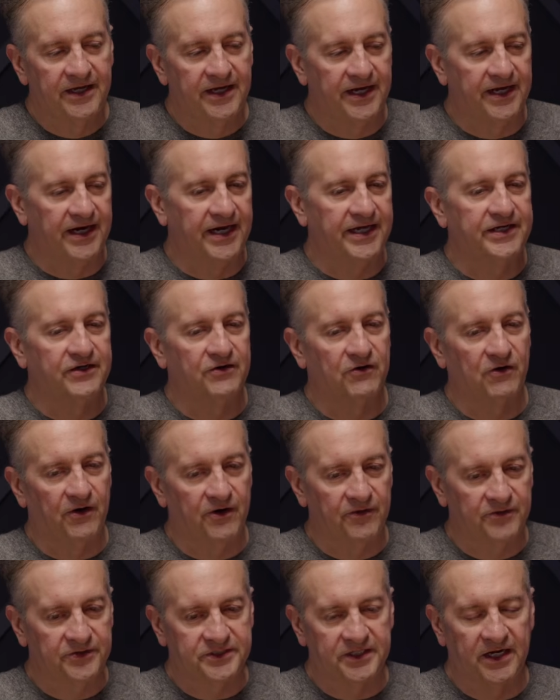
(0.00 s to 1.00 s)
And I hear
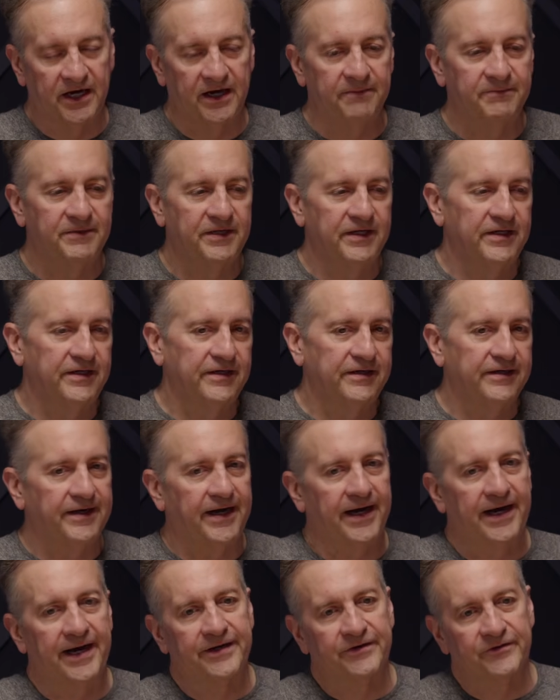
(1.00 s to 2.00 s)
all the time,
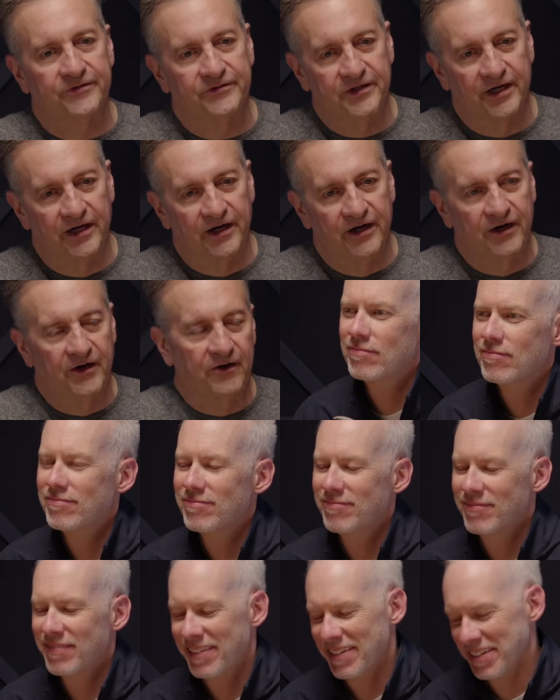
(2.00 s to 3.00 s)
I don't know,
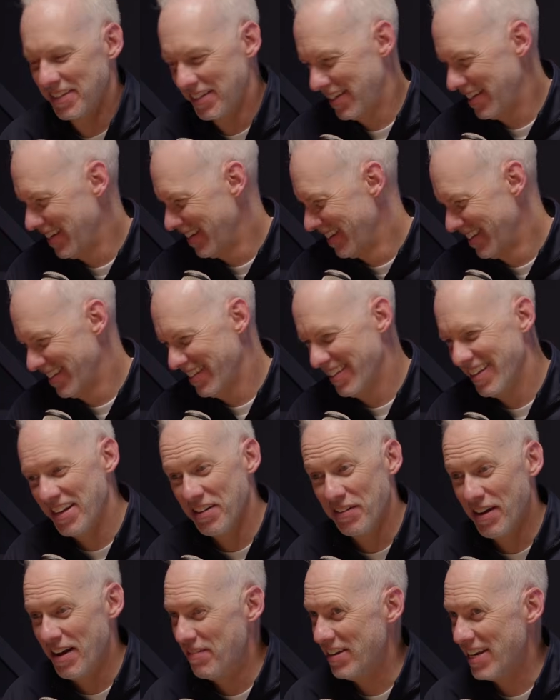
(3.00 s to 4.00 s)
I'm not sure,
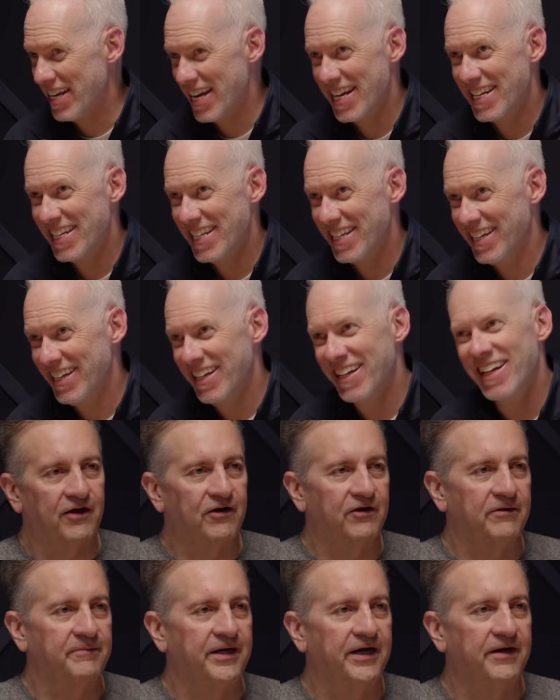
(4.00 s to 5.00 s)
it's hard to put a
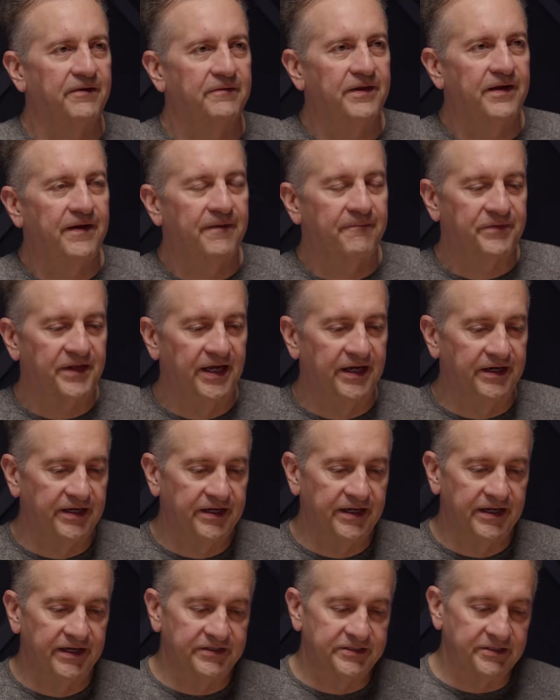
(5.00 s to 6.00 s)
dollar amount.
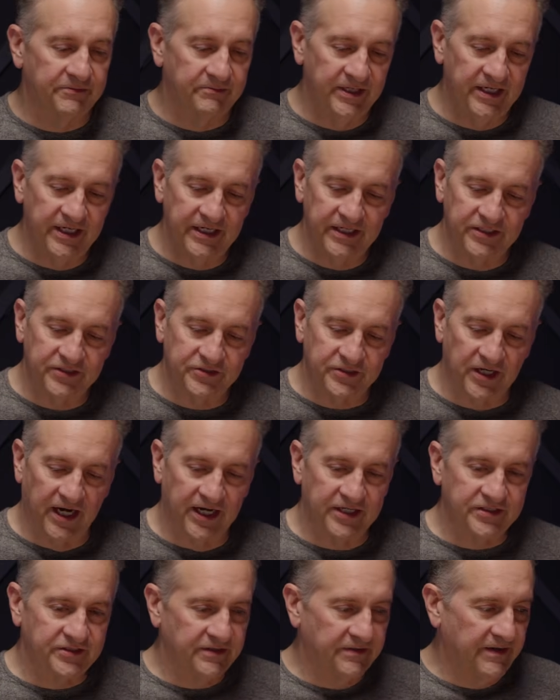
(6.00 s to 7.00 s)
And to me,
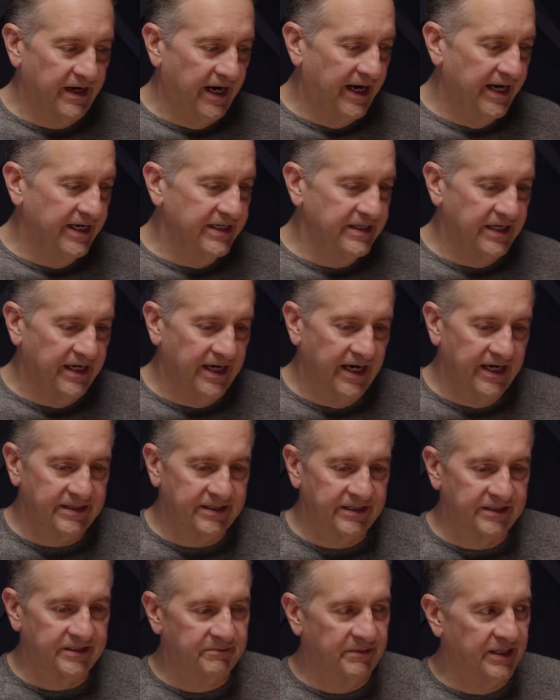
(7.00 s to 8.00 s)
Josh, I
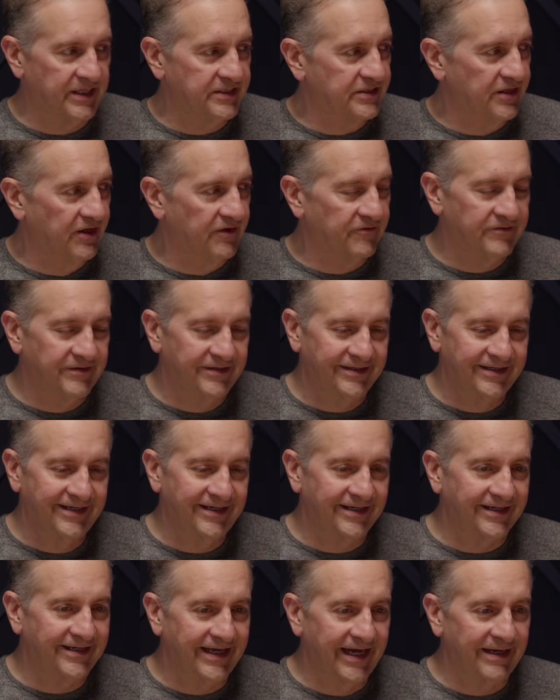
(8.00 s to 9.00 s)
think to myself,
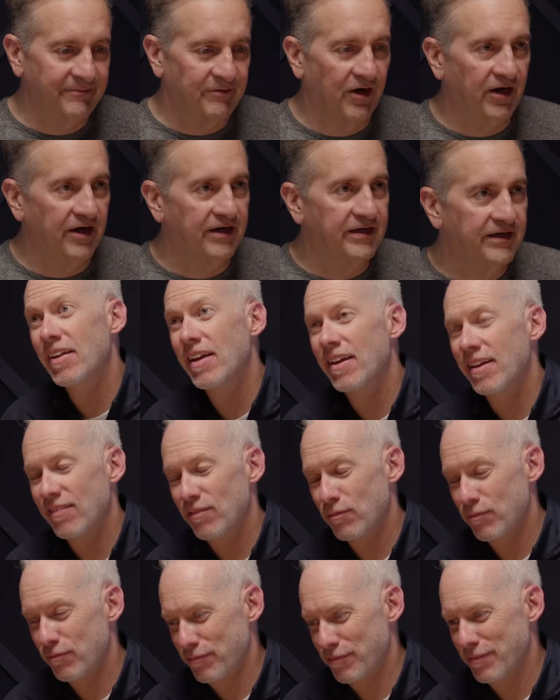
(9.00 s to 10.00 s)
game on.
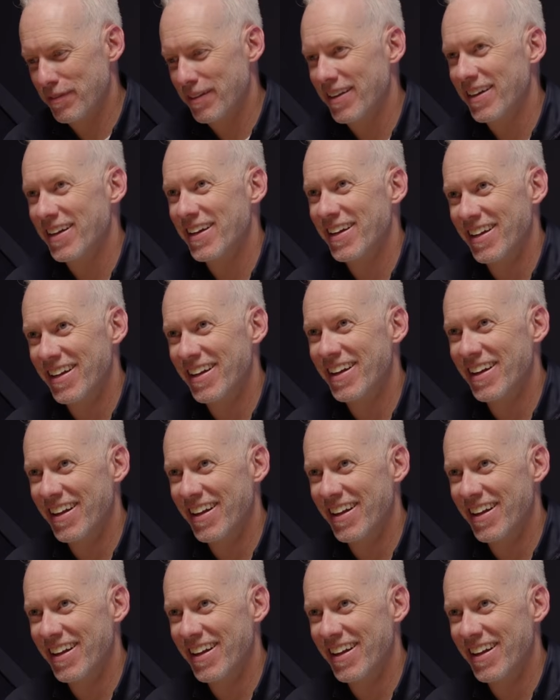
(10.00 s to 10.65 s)
This is a game.